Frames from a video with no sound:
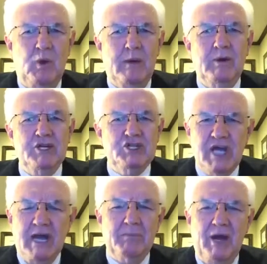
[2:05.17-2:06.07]
where we
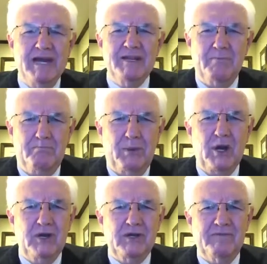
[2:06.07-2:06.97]
celebrate the
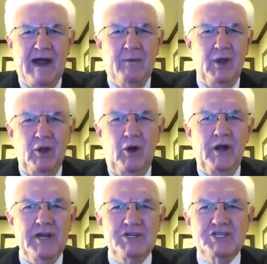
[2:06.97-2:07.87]
birth of our
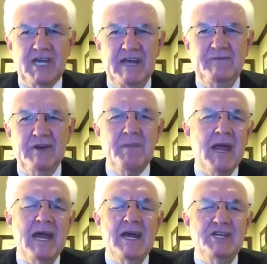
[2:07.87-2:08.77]
Lord and Savior,
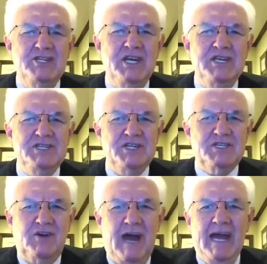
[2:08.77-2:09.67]

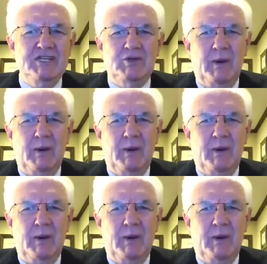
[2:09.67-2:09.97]
Jesus Christ.